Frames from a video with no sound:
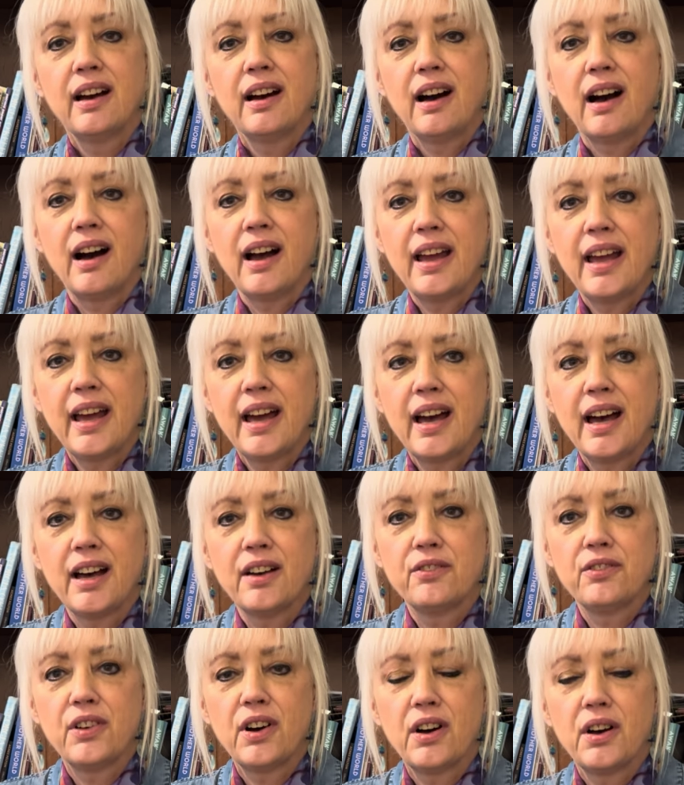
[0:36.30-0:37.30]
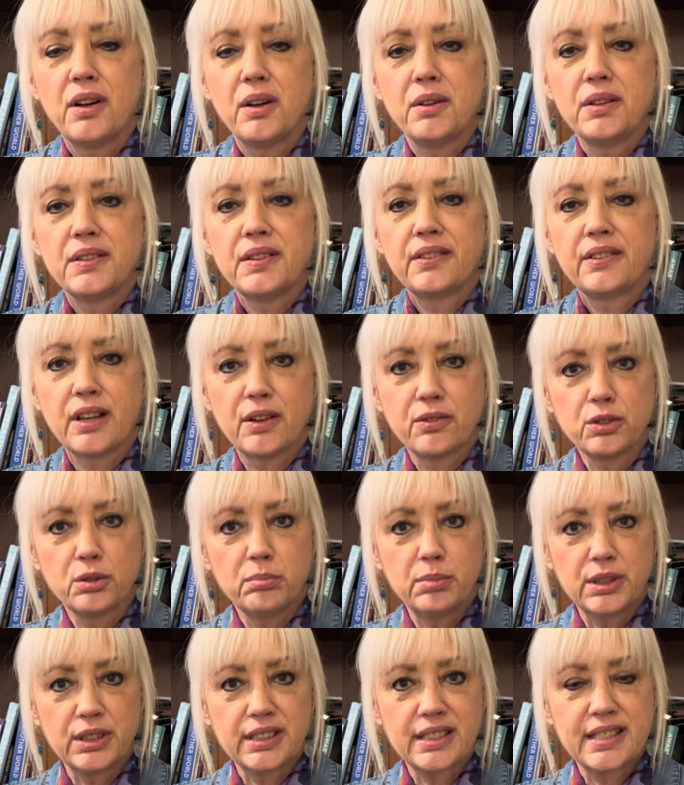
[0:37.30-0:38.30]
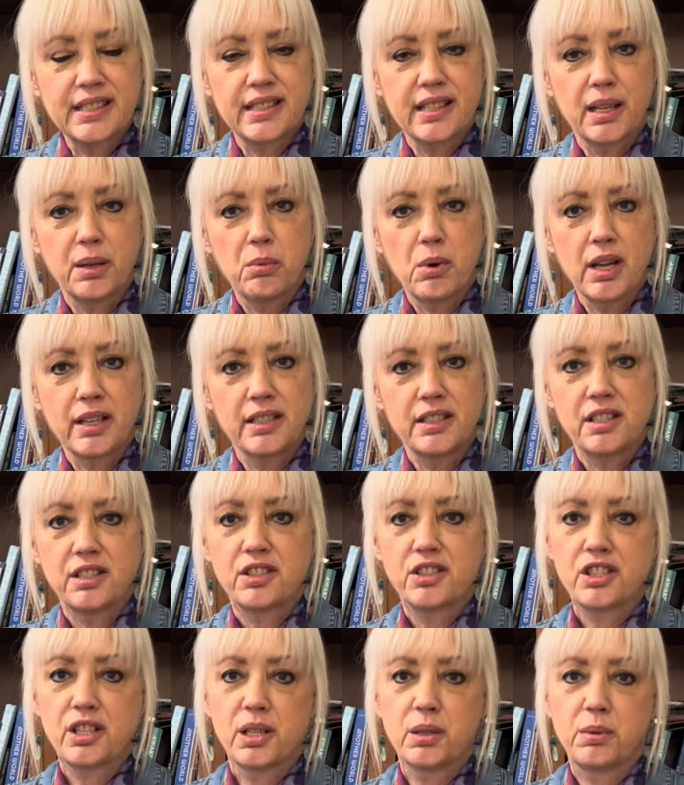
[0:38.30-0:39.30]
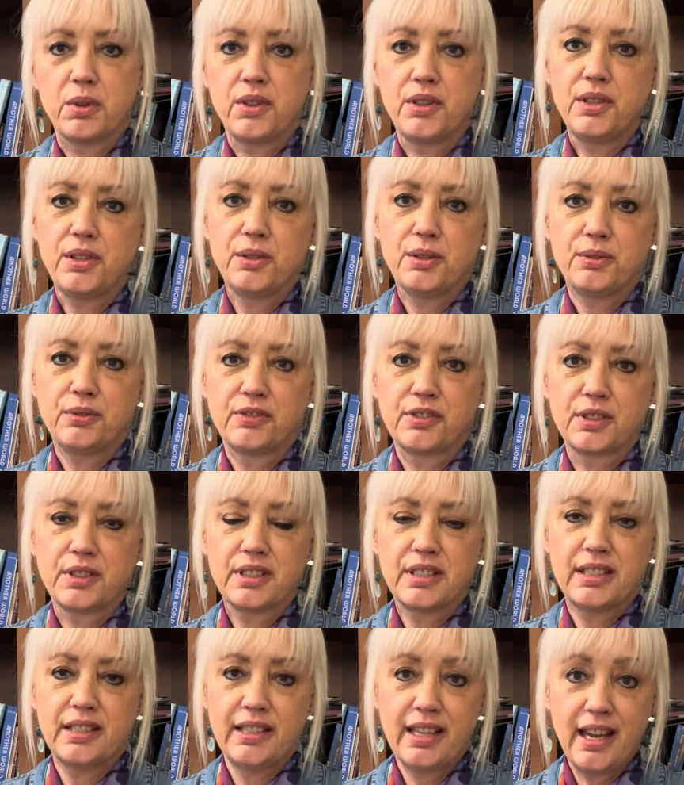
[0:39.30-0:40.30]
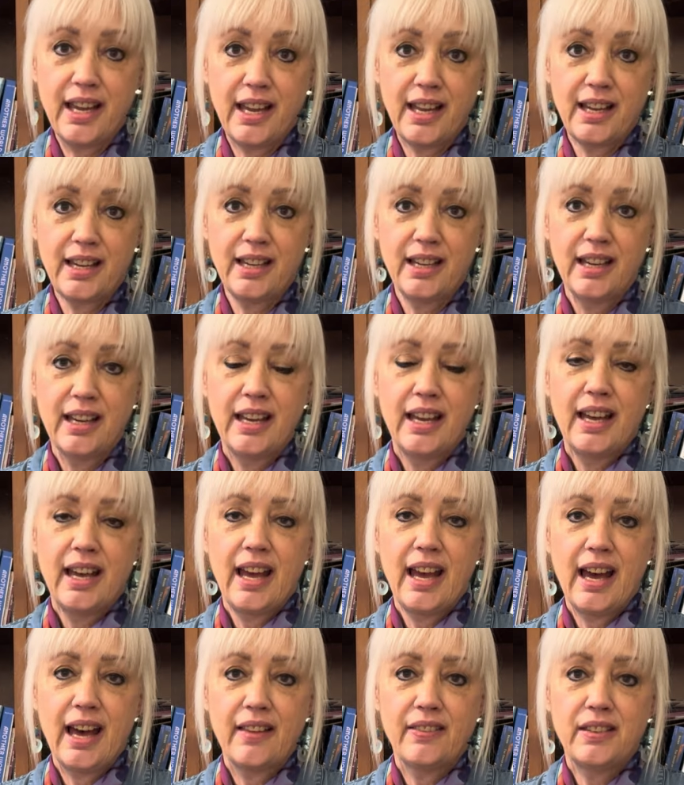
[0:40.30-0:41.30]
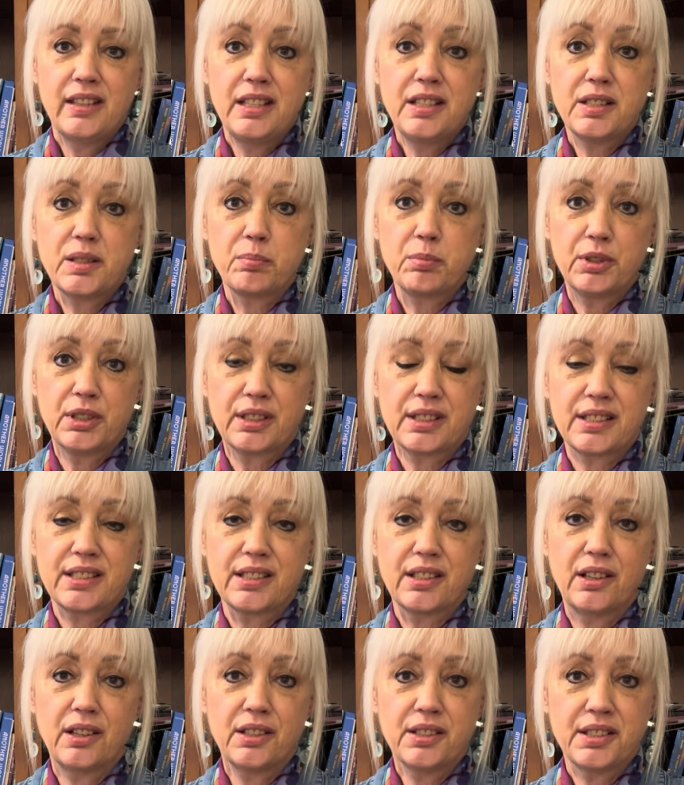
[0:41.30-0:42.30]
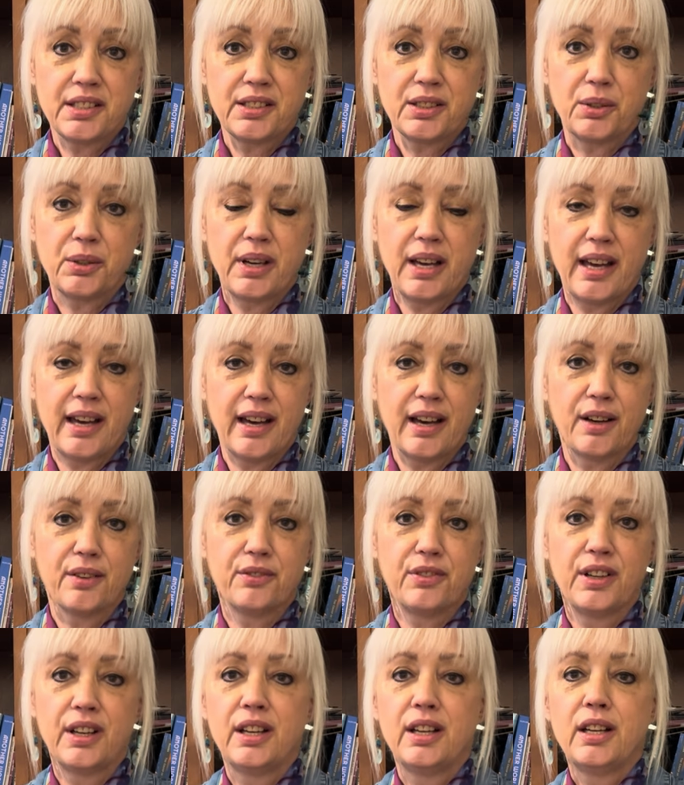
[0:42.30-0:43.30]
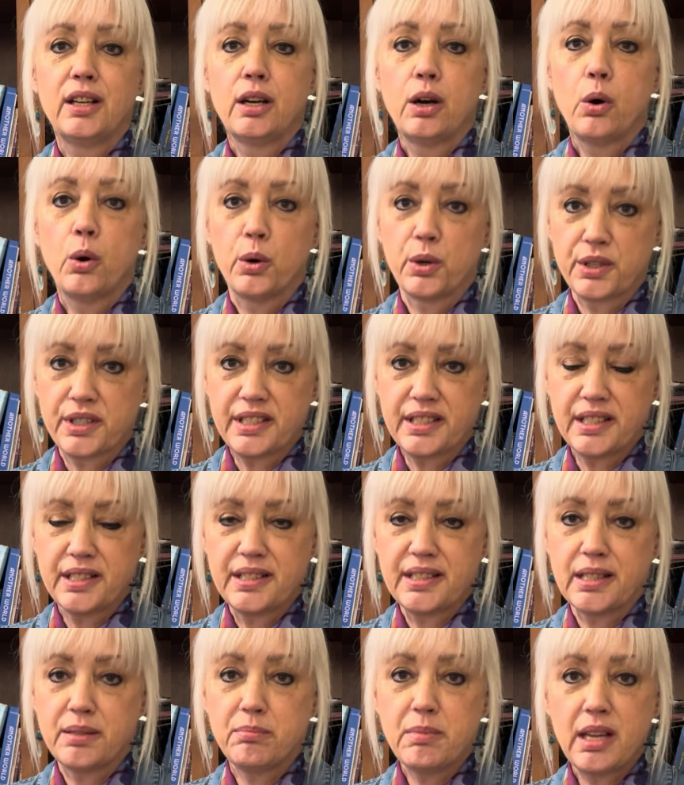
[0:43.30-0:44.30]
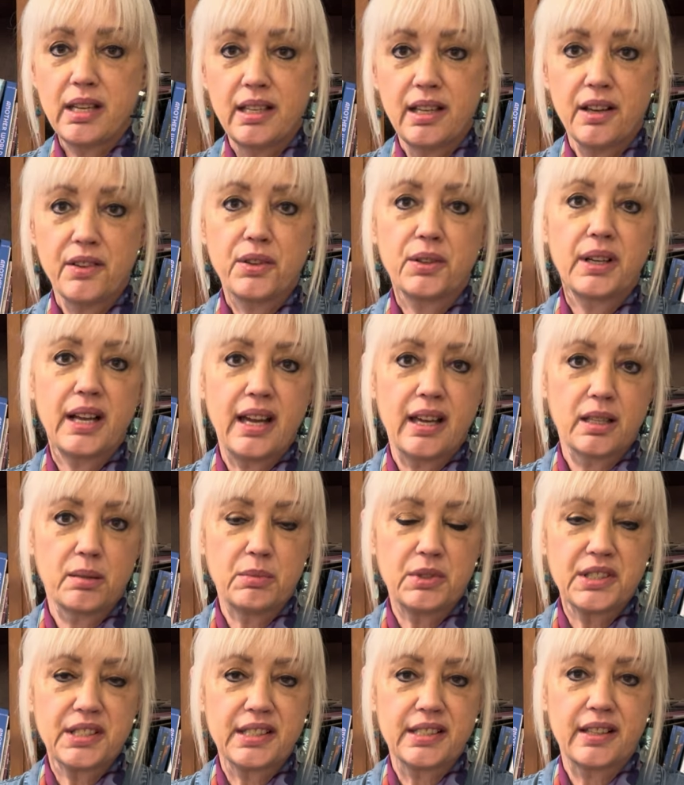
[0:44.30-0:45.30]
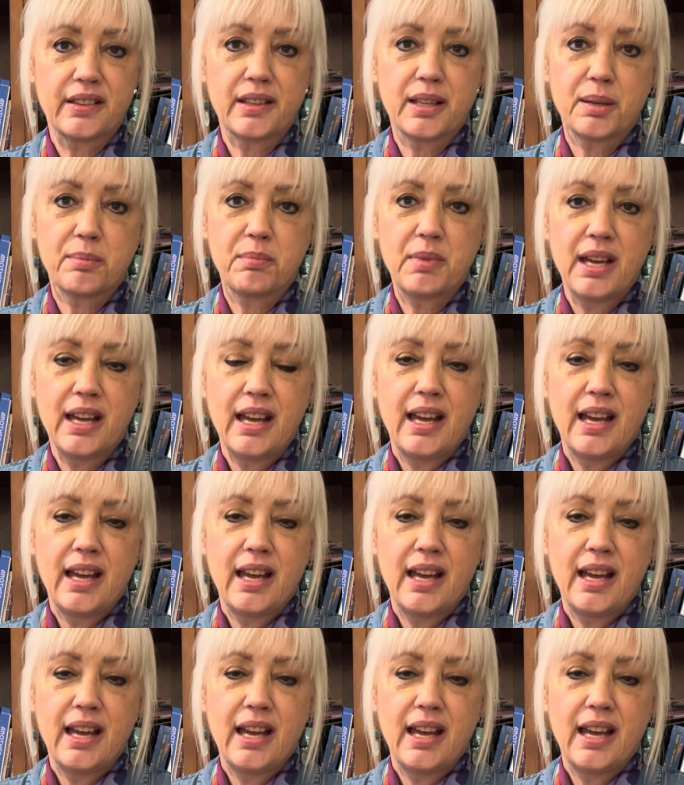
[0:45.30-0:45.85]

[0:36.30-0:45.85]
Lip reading: I have several books that I wanted to share with you for today, and these books also have horses and many other animals in them.